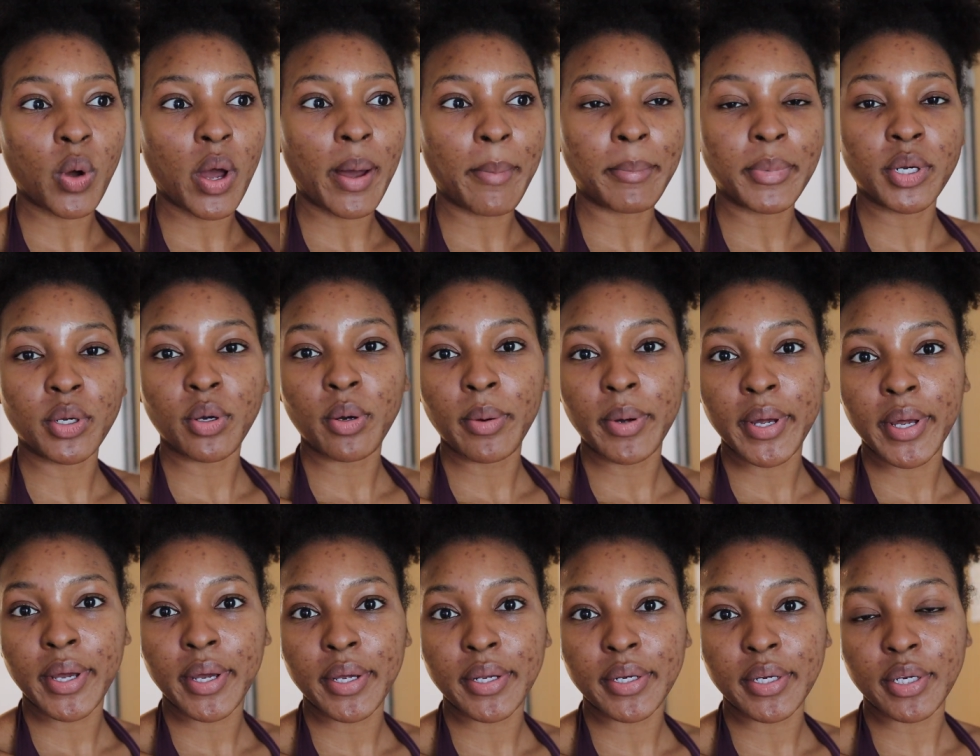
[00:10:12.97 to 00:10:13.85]
i'm gonna go
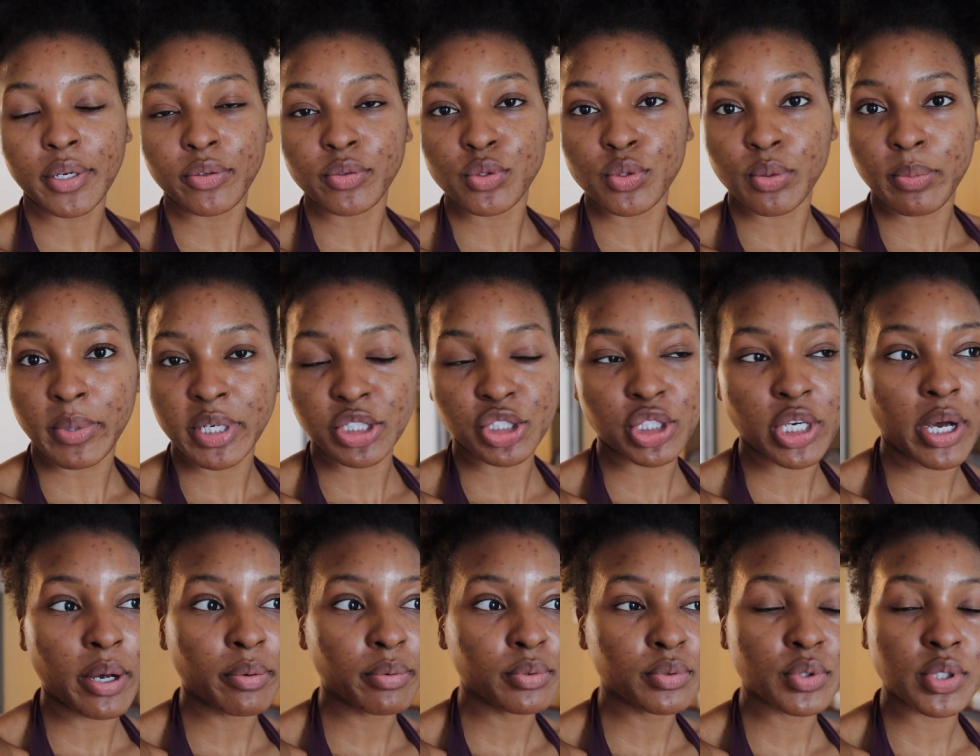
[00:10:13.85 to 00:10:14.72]
ahead and do my
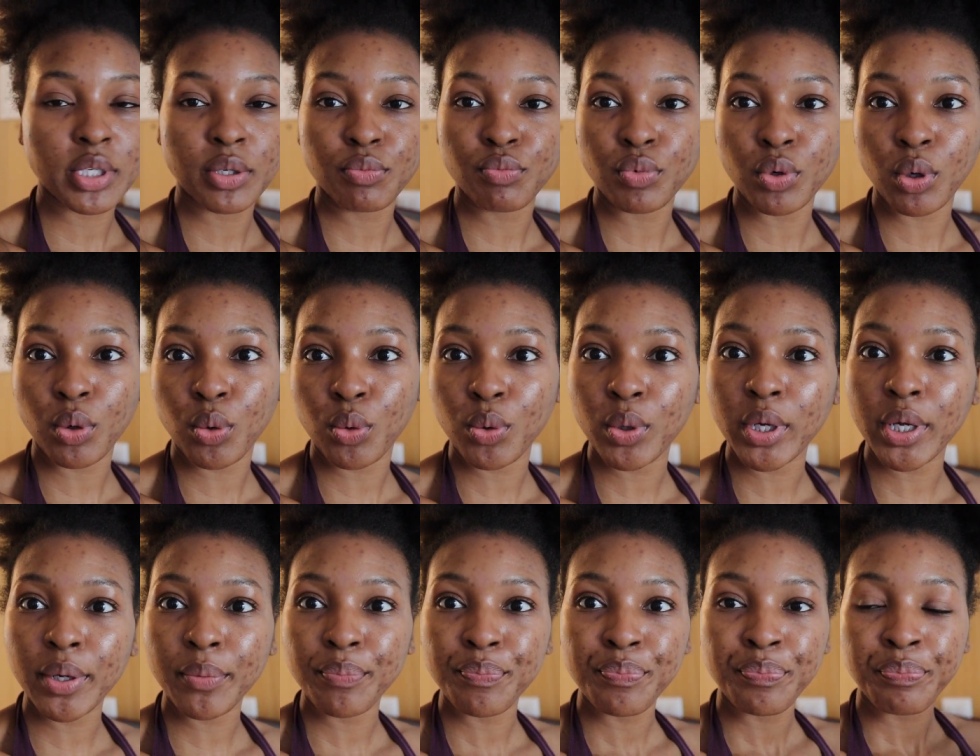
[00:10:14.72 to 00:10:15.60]
shower routine real
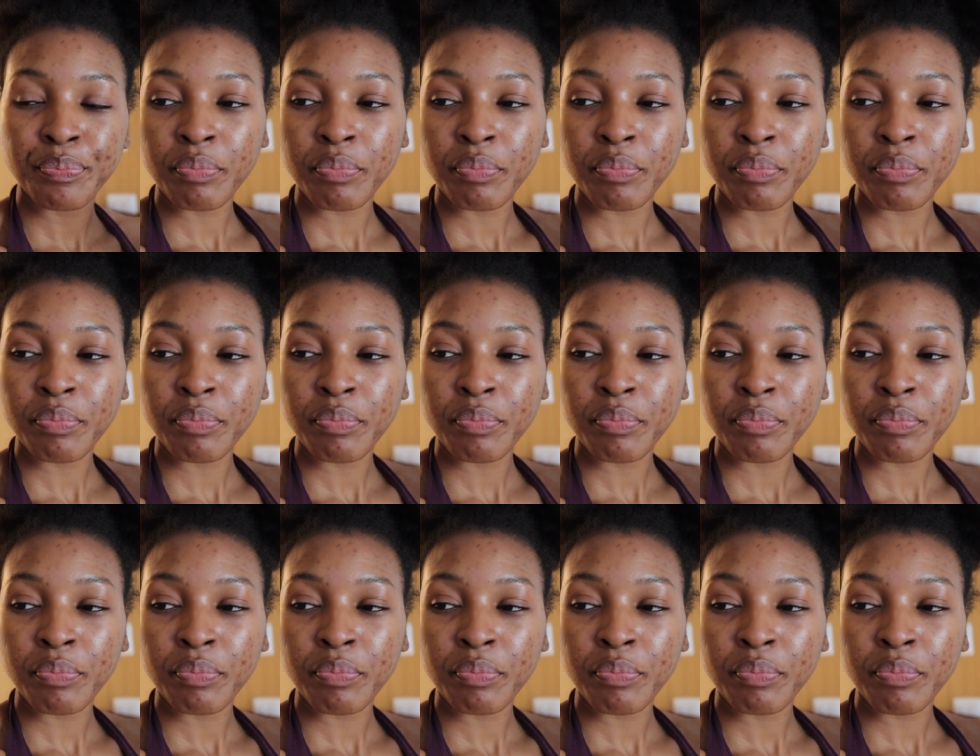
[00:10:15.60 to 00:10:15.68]
quick